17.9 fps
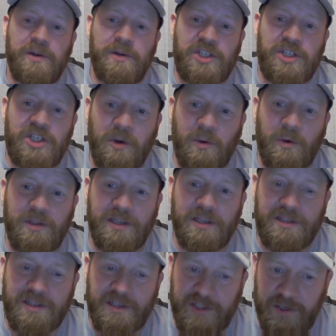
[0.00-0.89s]
a show on
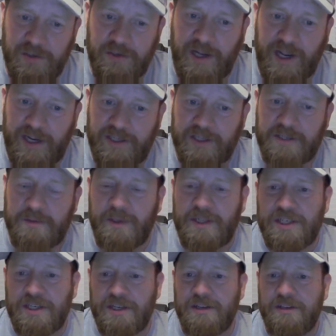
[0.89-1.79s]
this because UDAG just
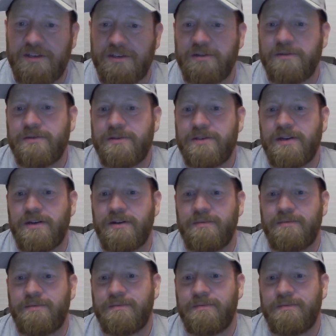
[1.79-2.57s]
mentioned it too. So